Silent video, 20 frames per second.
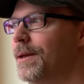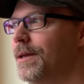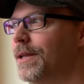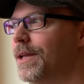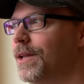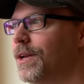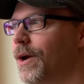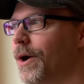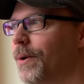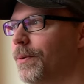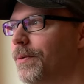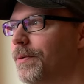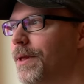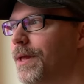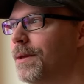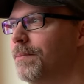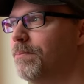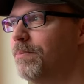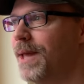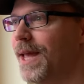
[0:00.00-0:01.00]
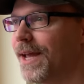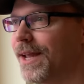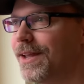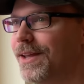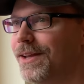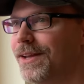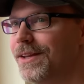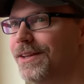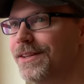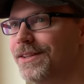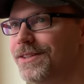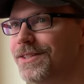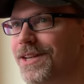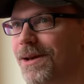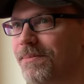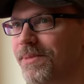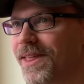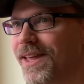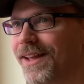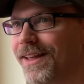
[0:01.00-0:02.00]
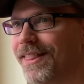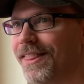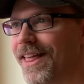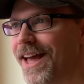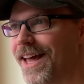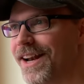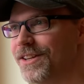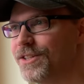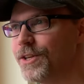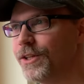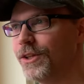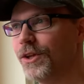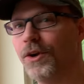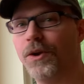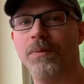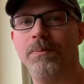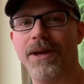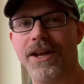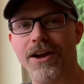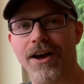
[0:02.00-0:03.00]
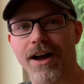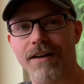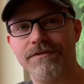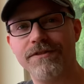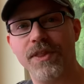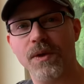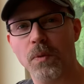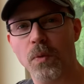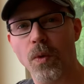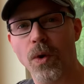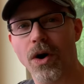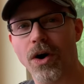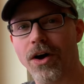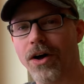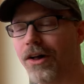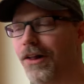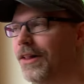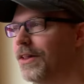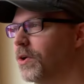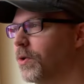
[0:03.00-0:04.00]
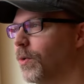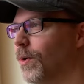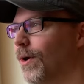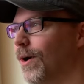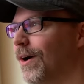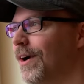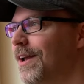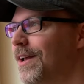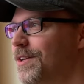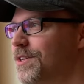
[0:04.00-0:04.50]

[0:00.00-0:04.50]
you know, pick something that is a little bit off the wall or